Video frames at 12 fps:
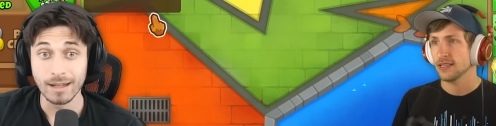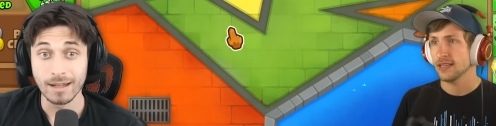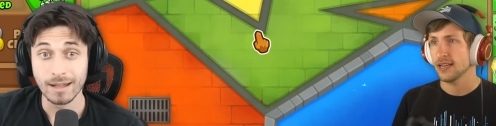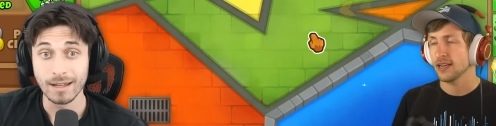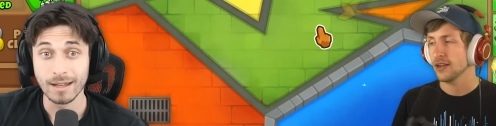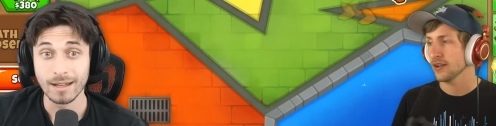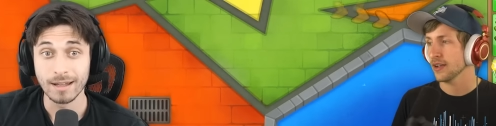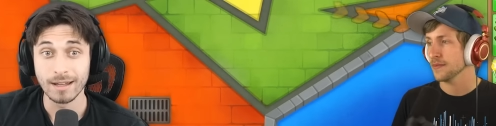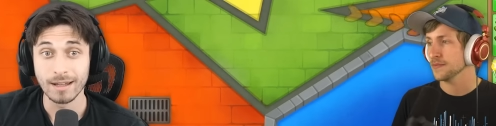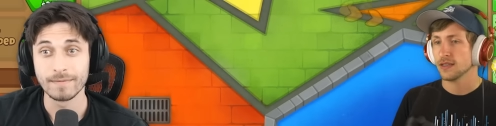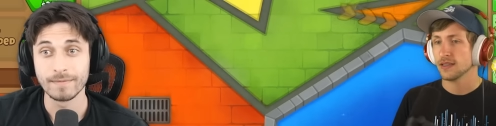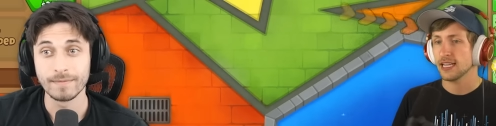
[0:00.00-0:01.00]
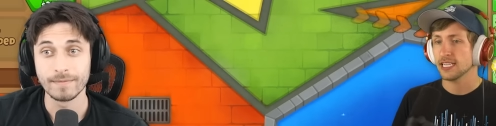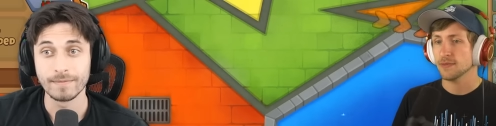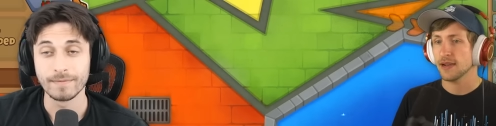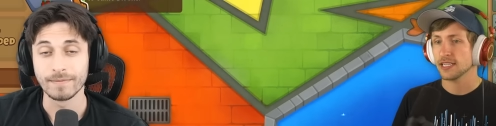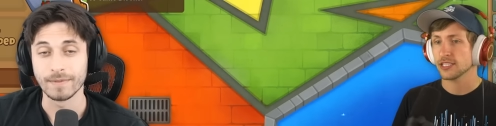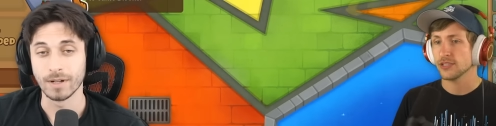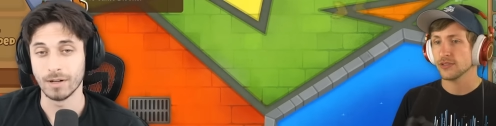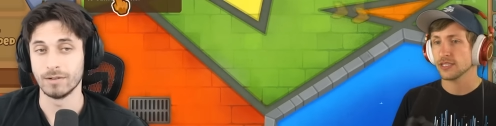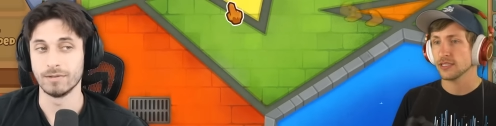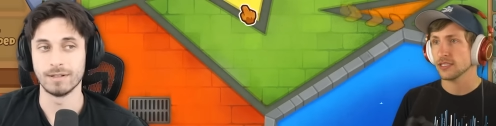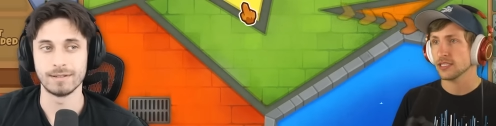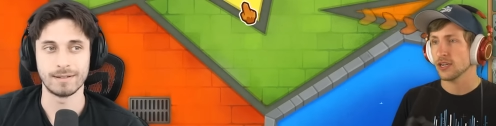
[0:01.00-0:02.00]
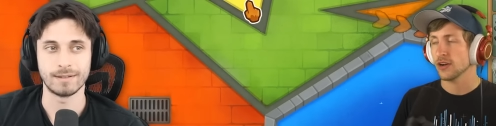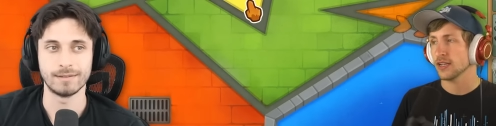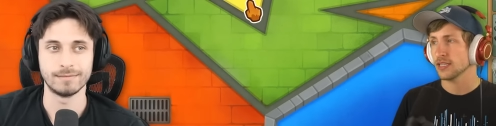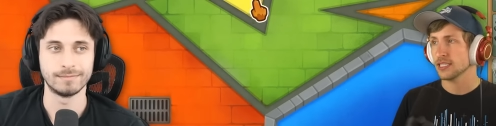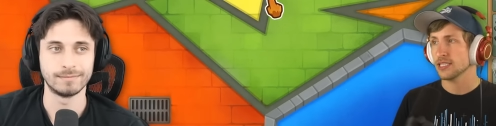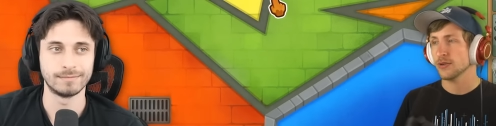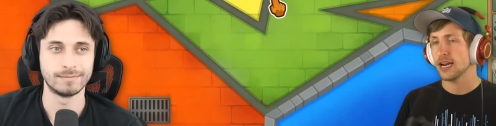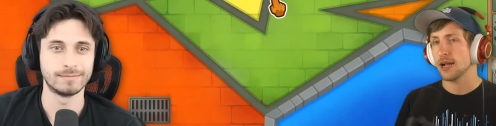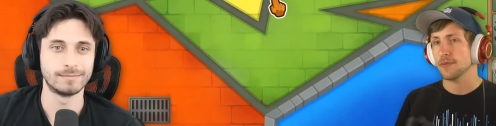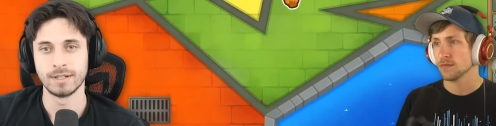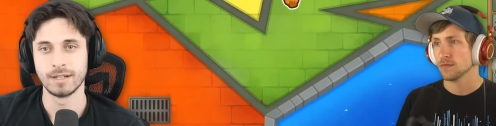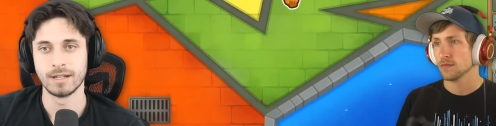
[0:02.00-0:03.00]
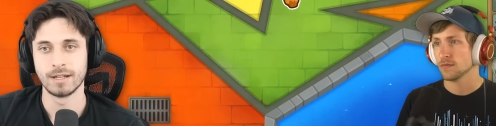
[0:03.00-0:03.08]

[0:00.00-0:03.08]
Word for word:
Speaker 1: Yeah. Okay, that's my excuse oh, at least. All right, good. Let's see what happens.